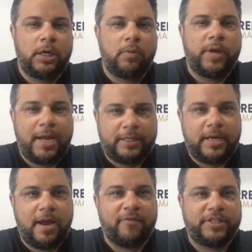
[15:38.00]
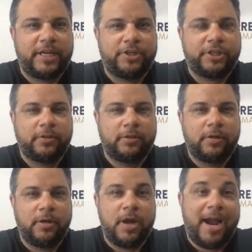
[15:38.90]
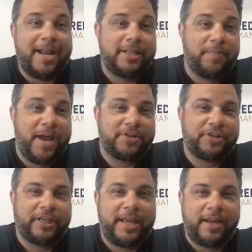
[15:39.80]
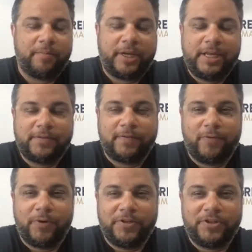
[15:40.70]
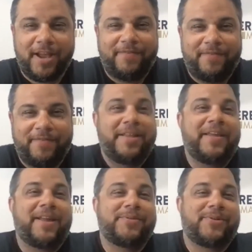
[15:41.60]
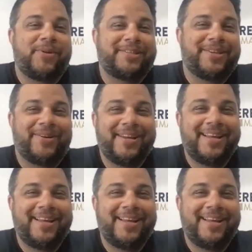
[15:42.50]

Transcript: We had the conversation. I ended up actually getting my kids for 4th of July, even though I didn't think I was going to.